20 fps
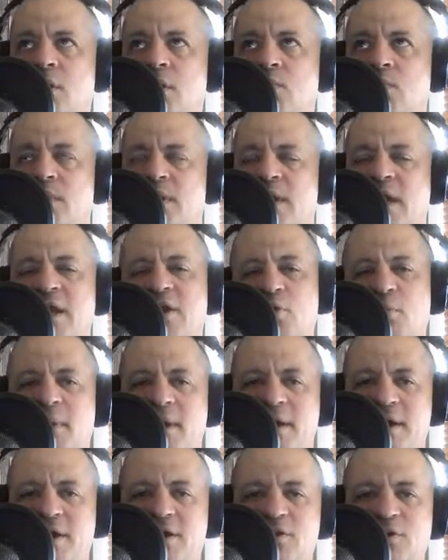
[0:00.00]
when Kenny
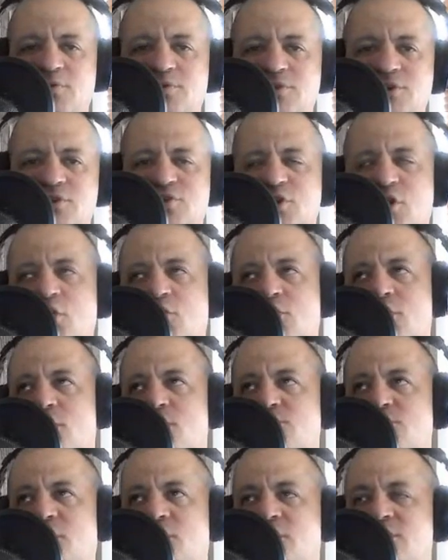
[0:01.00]
Omega closed the show,
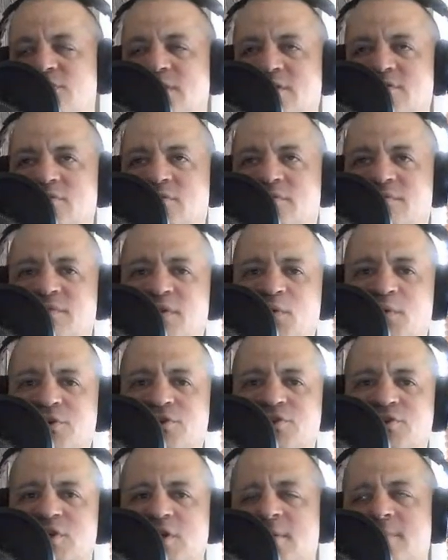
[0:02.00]
there was all this extra
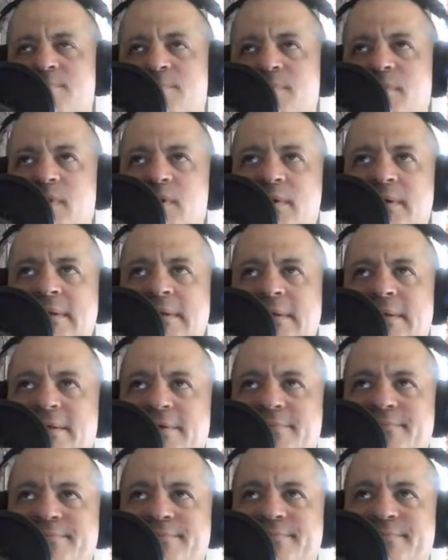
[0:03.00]
viewership.
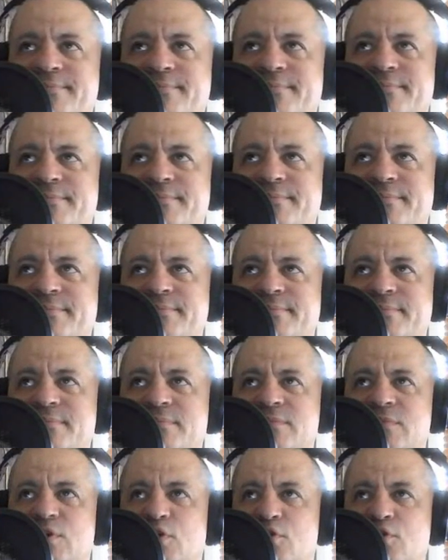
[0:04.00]

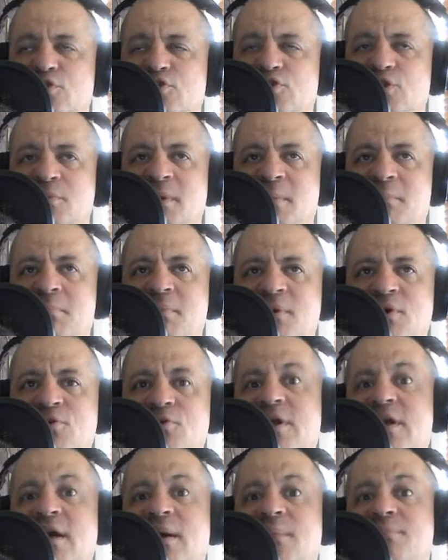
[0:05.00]
You know, you should be
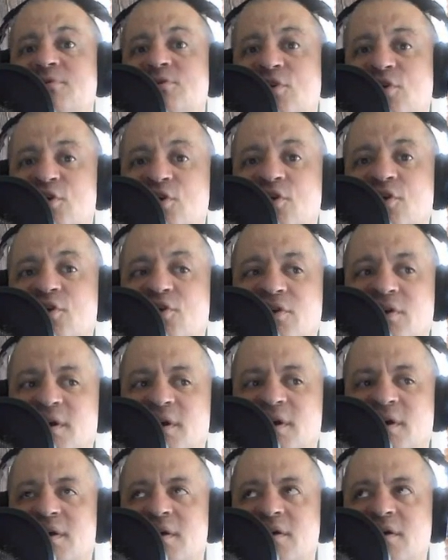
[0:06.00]
building up to her
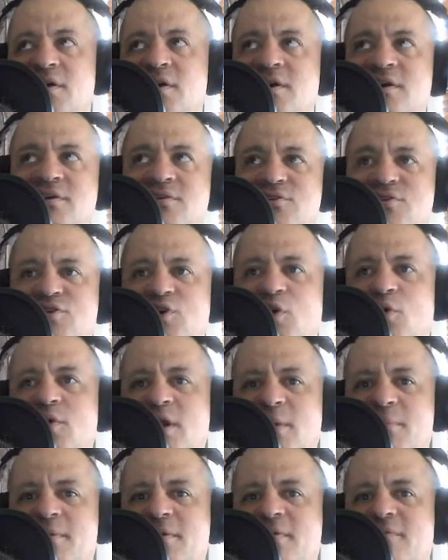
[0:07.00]

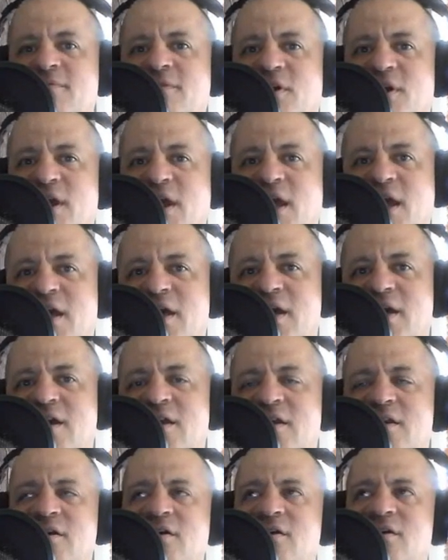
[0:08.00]
showing up at the very
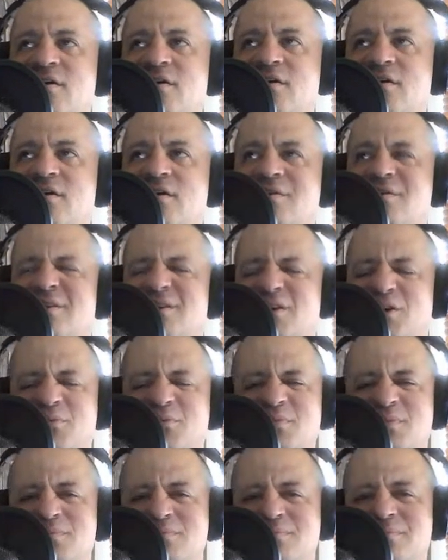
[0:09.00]
end. You
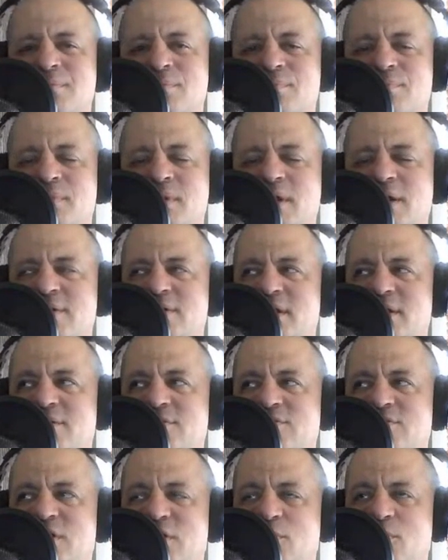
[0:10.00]
know,
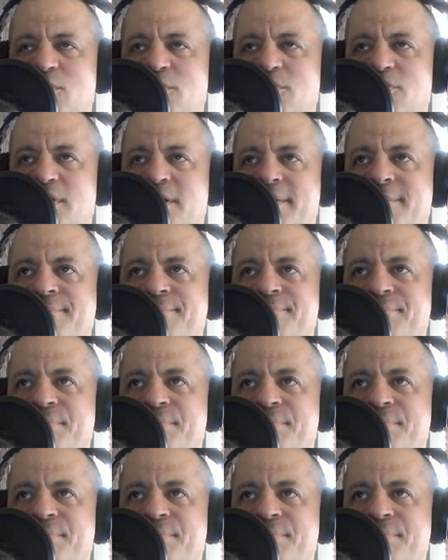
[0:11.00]
that general thing.